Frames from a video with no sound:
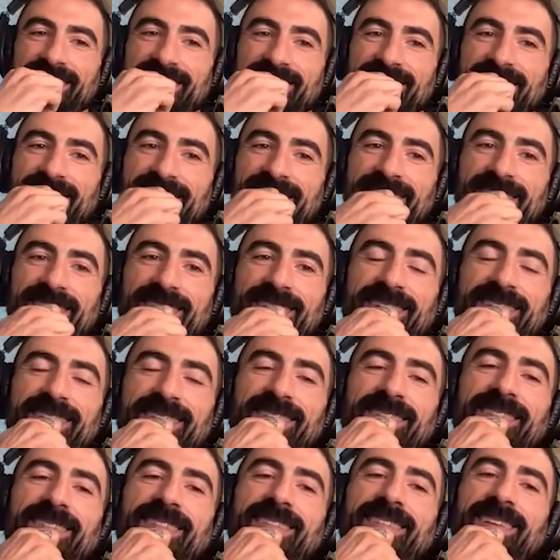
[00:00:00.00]

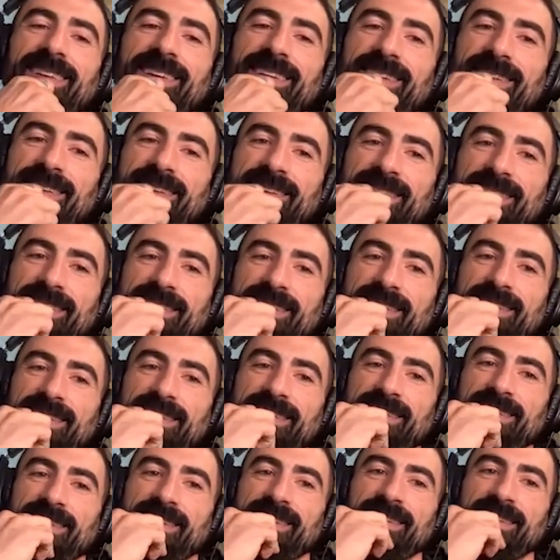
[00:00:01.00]

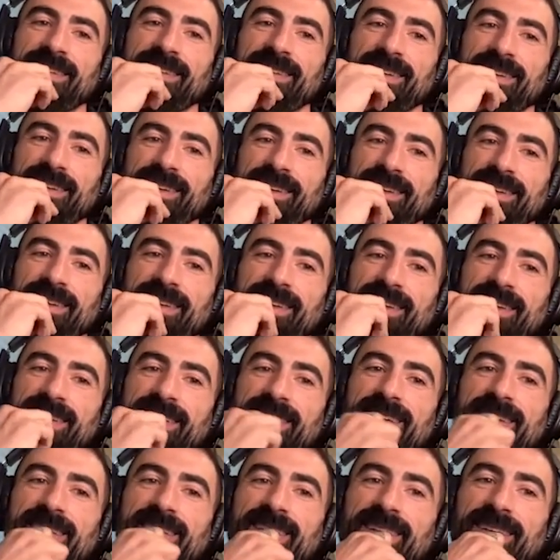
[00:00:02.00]

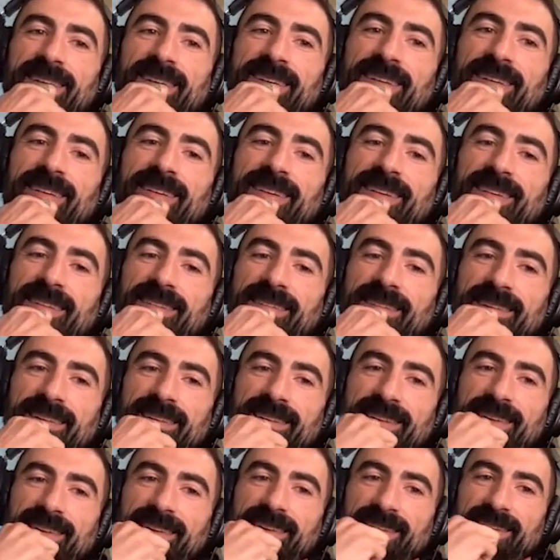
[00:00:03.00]

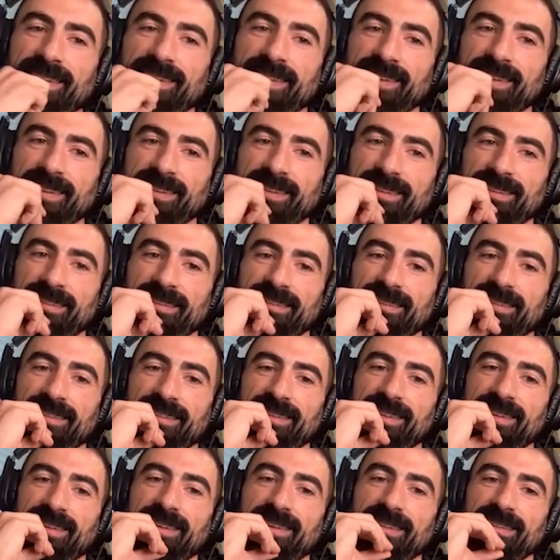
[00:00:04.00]

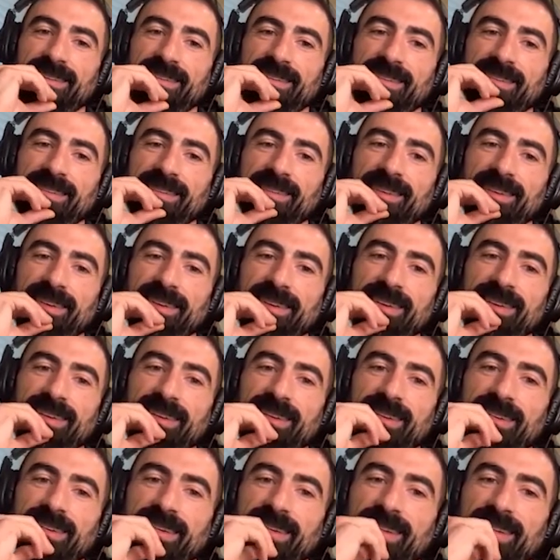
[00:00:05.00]

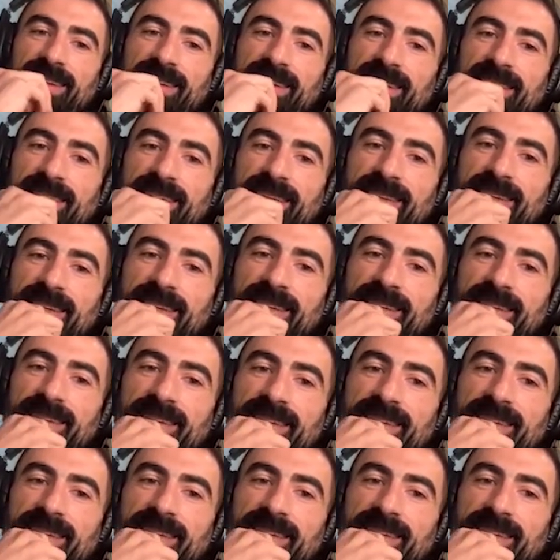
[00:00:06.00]
This person isn't speaking.